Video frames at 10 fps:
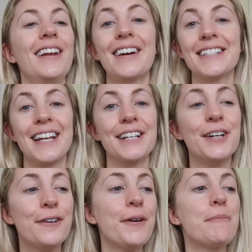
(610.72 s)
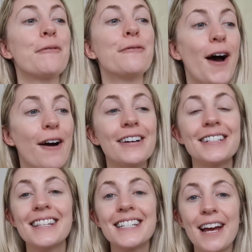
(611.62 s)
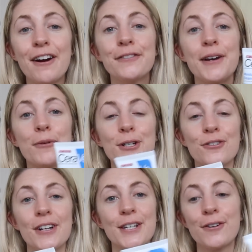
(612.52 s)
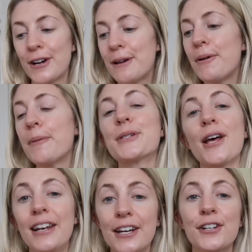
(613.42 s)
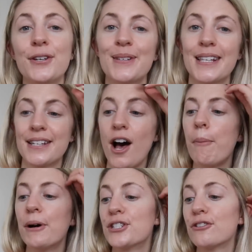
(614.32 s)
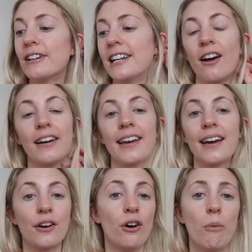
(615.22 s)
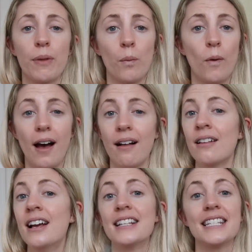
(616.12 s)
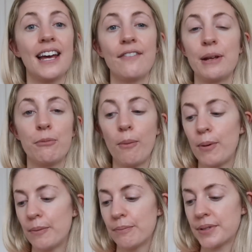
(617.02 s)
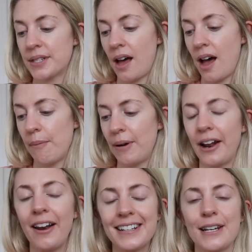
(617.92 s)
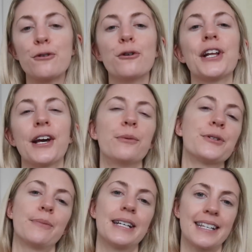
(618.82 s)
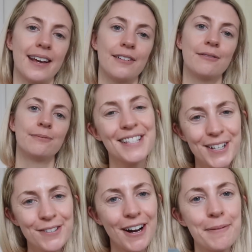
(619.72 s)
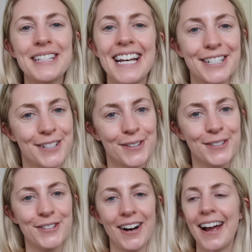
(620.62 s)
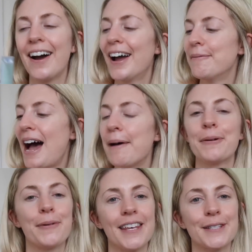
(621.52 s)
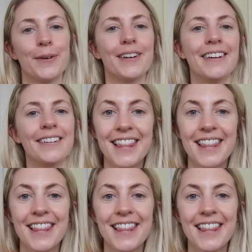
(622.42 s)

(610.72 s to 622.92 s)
Like I said, I don't know if I prefer it to the CeraVe moisturising cream, but I'm certainly going to use this up. I do really like it and I got on with it well, didn't have any problems, and I liked how cooling it was on my skin. So good recommendation, Dr. Dre. I am happy with this one.